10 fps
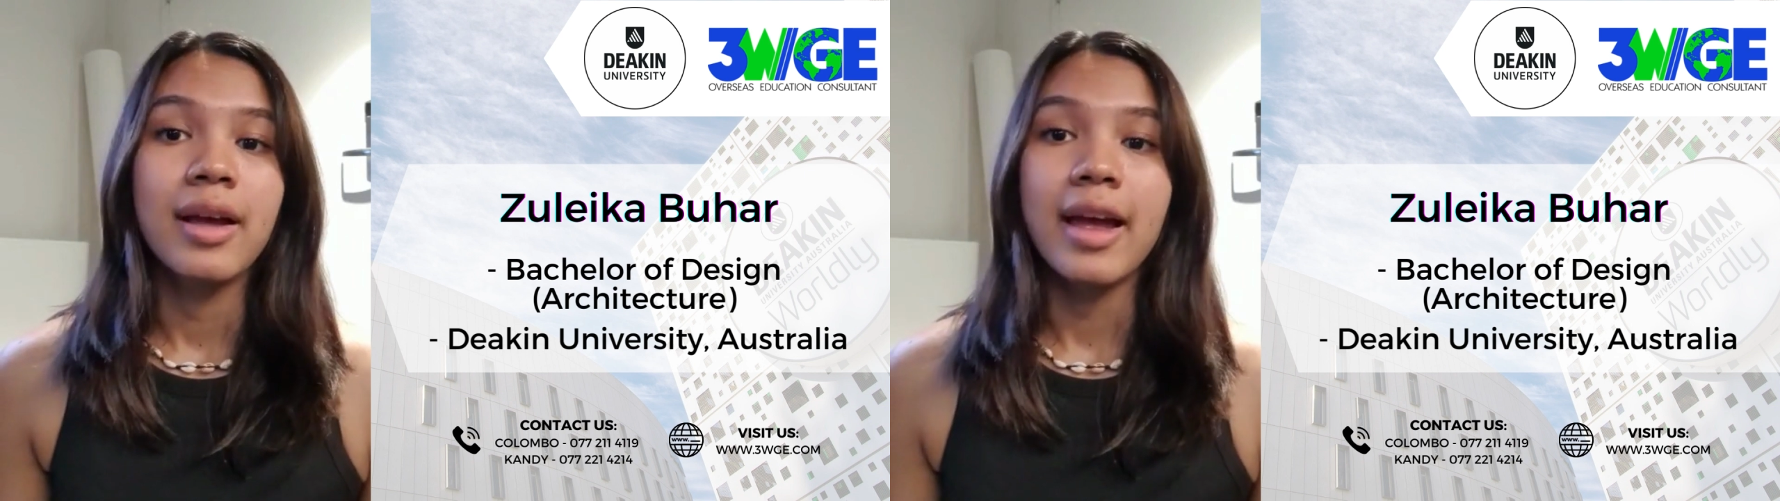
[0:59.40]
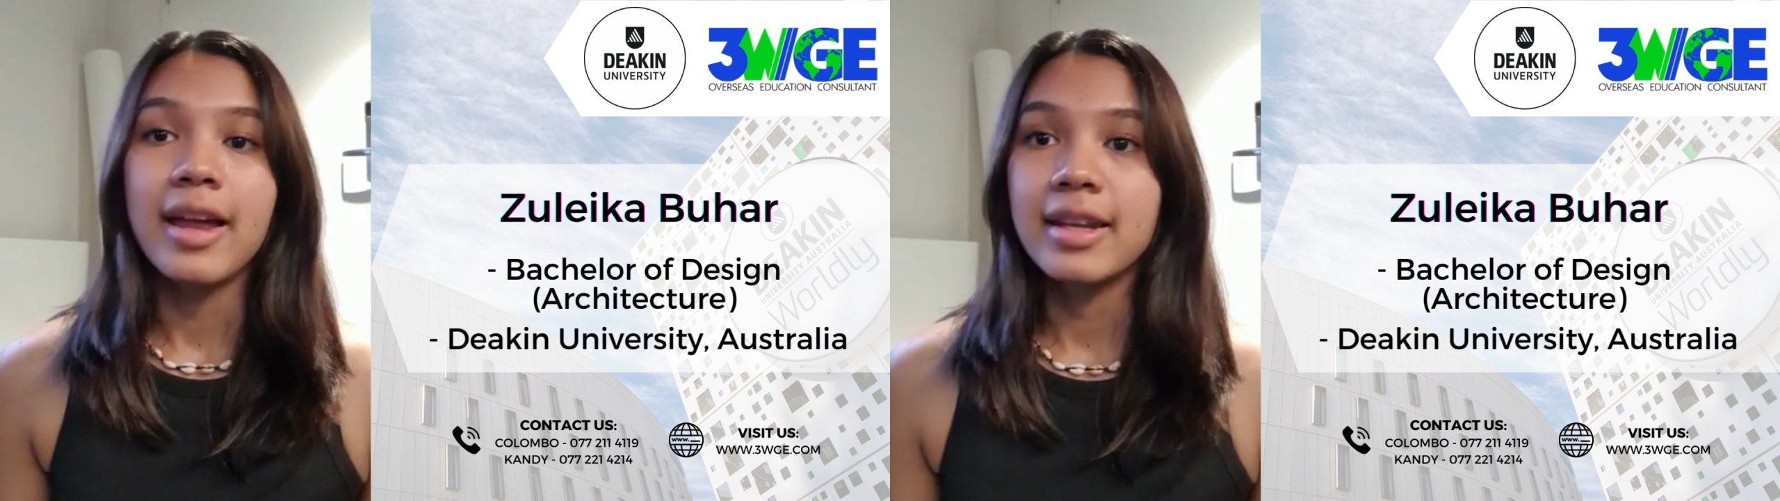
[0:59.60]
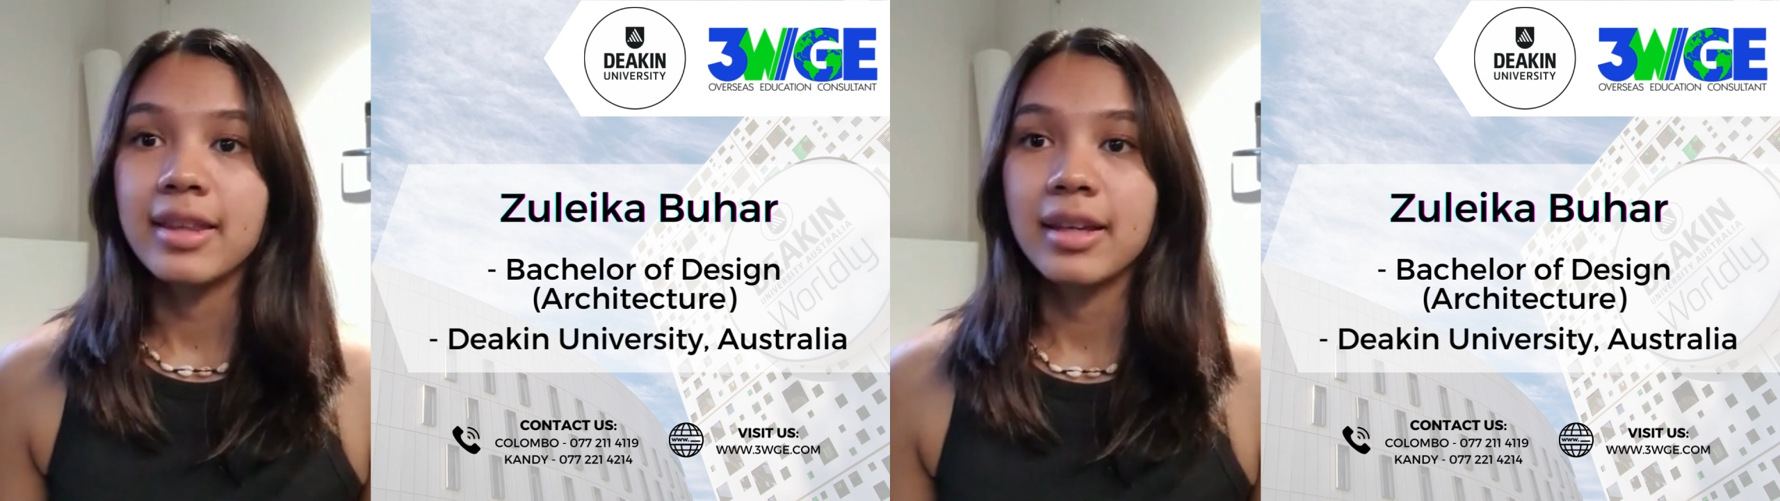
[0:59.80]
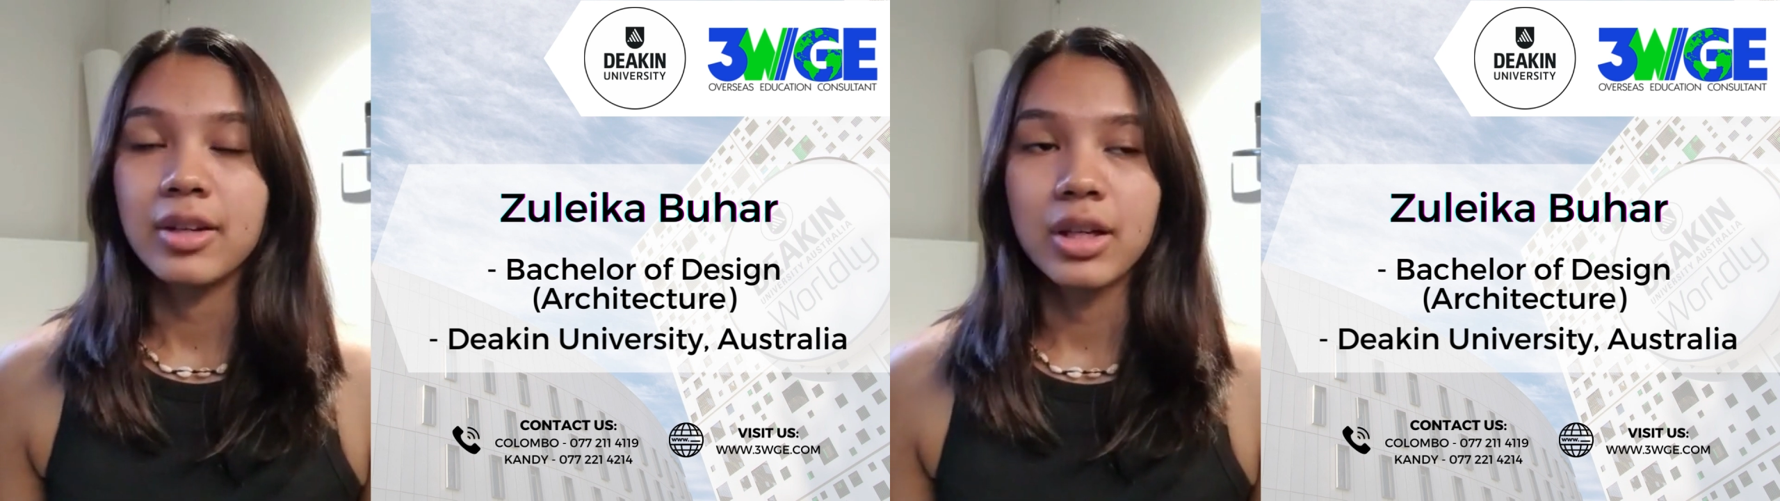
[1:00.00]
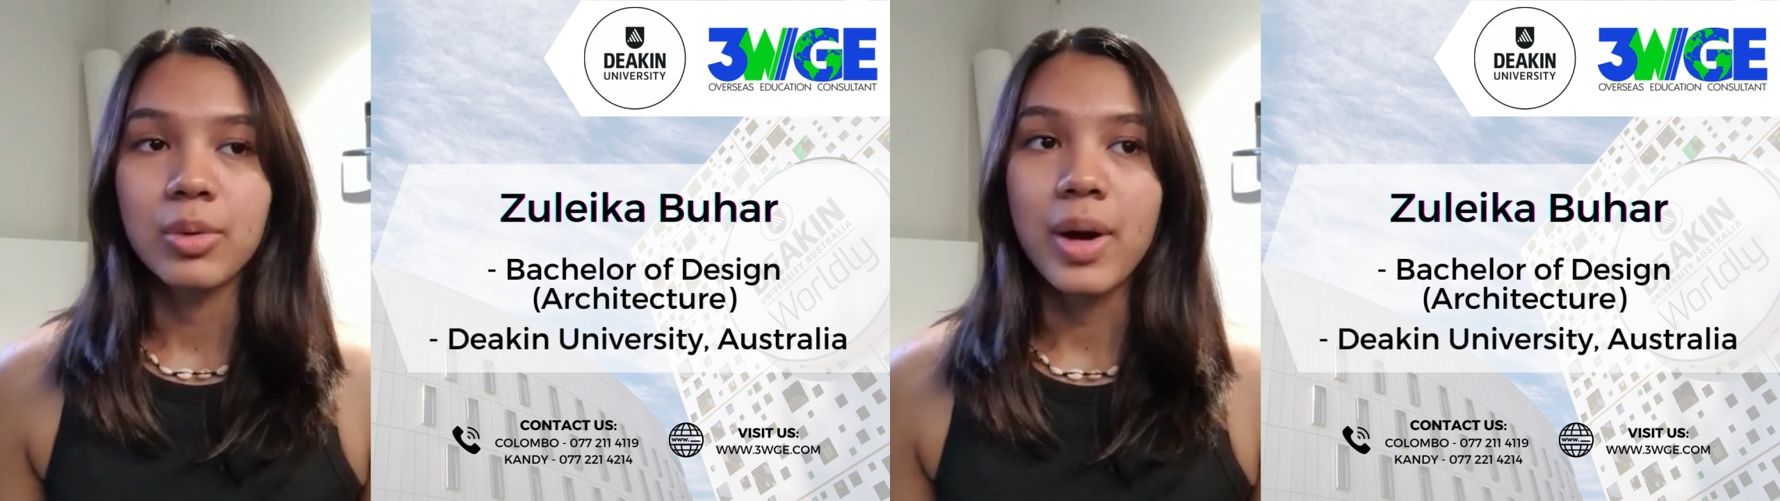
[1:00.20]
anything
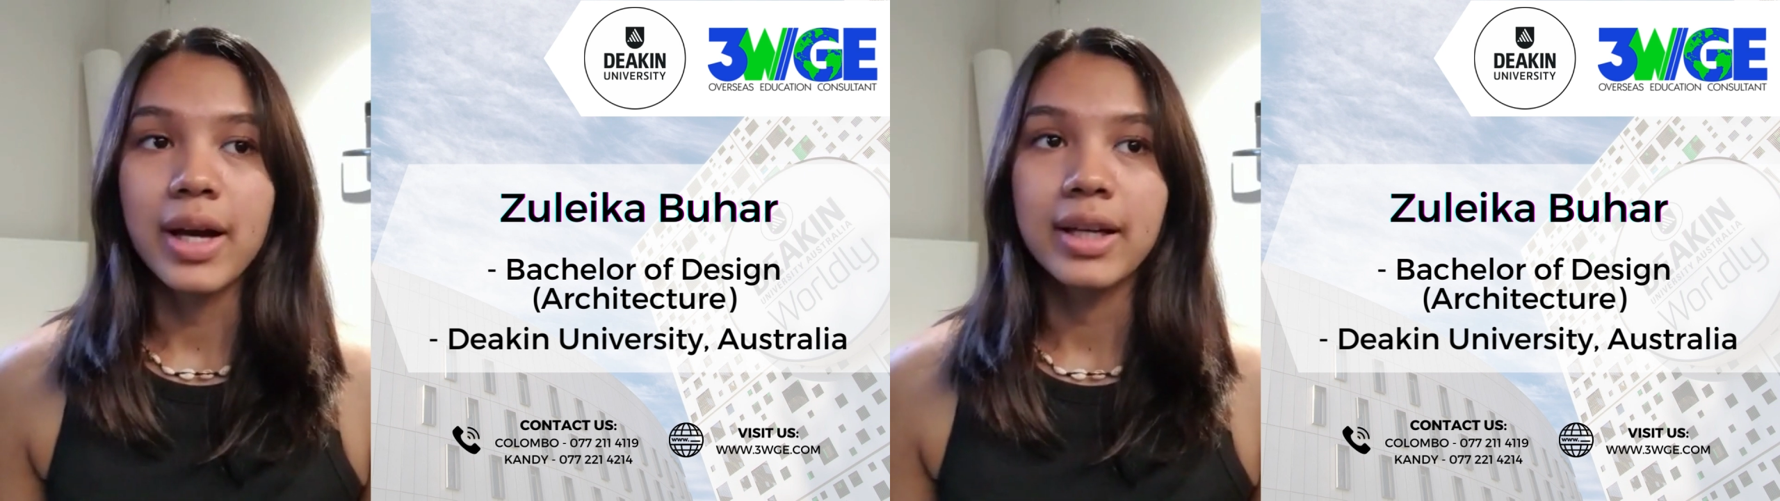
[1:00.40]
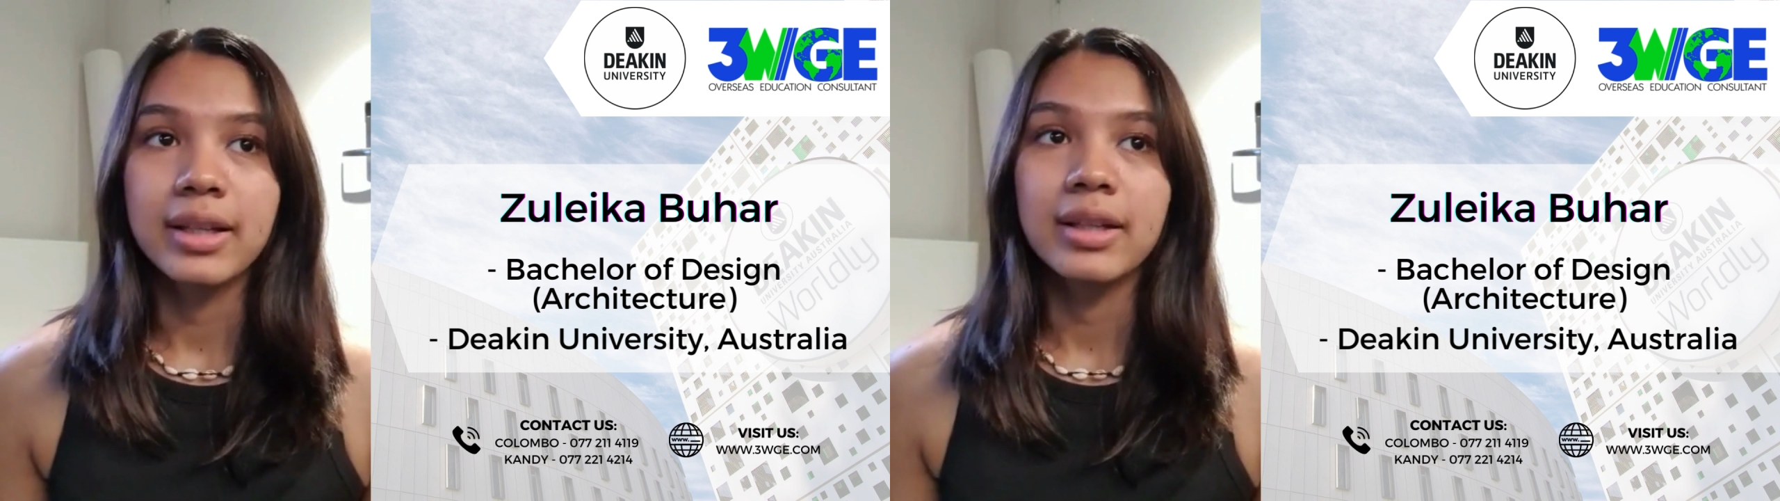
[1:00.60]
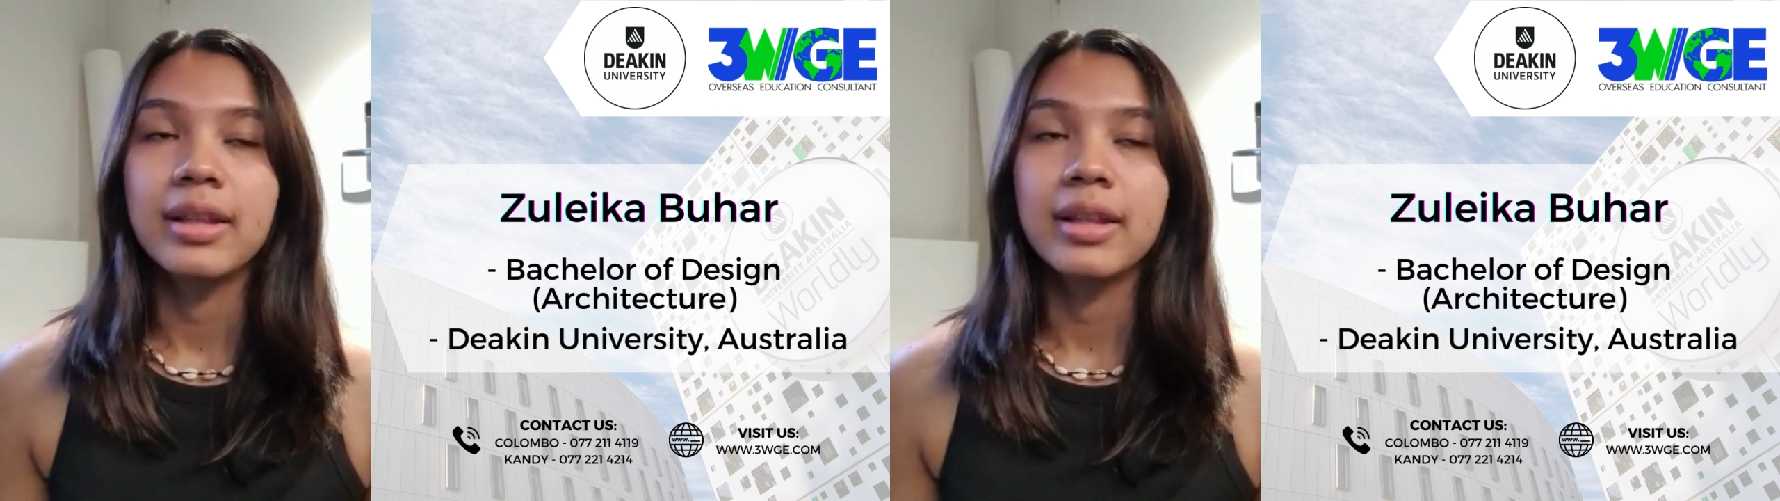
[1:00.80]
required,